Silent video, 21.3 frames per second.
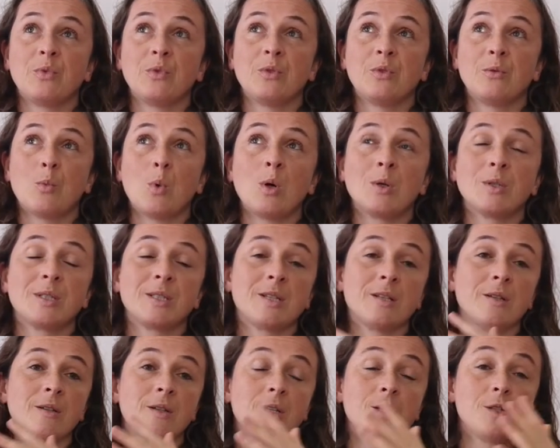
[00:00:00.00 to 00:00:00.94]
whilst
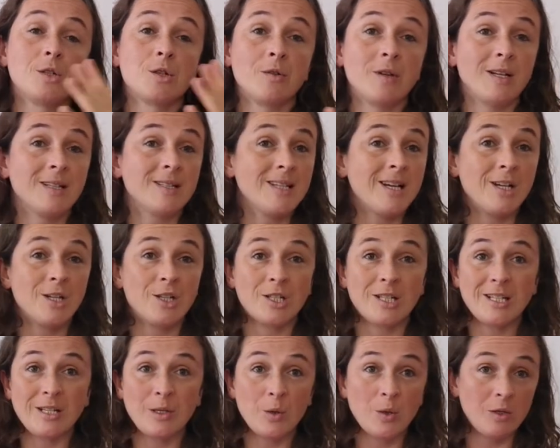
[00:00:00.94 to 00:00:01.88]
the injury is
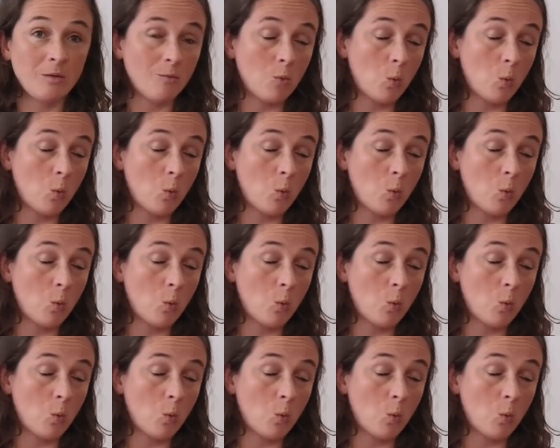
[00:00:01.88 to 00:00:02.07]
actually